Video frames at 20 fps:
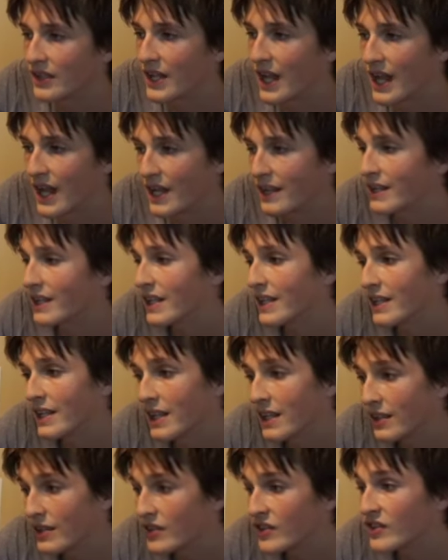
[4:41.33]
and I think it
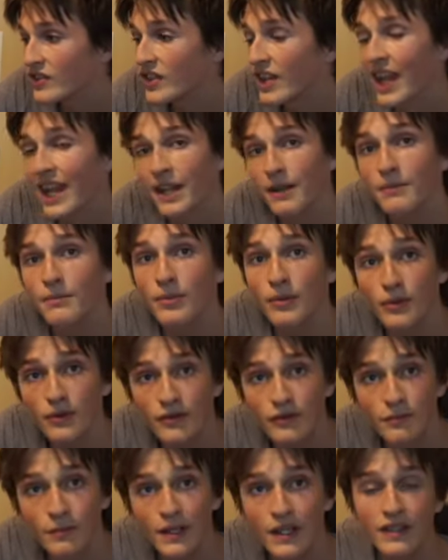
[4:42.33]
is an
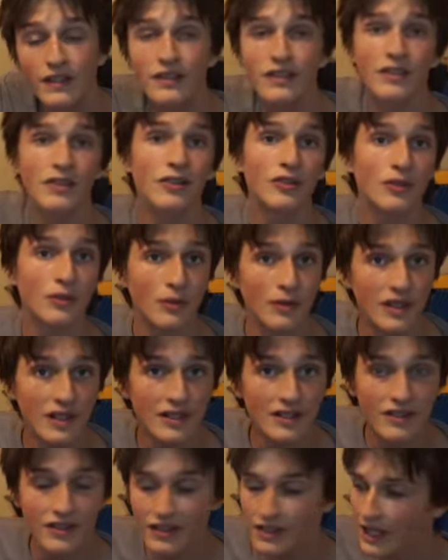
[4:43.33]
improvement to an
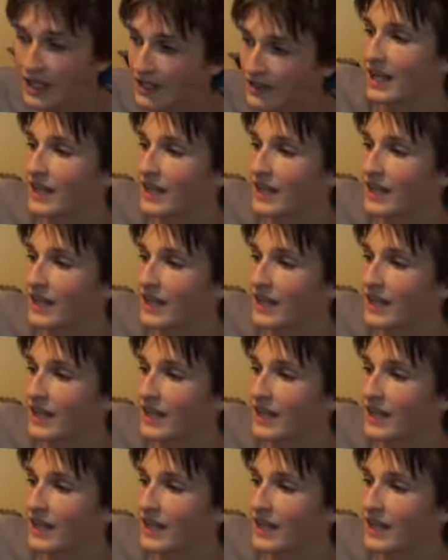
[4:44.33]
extent.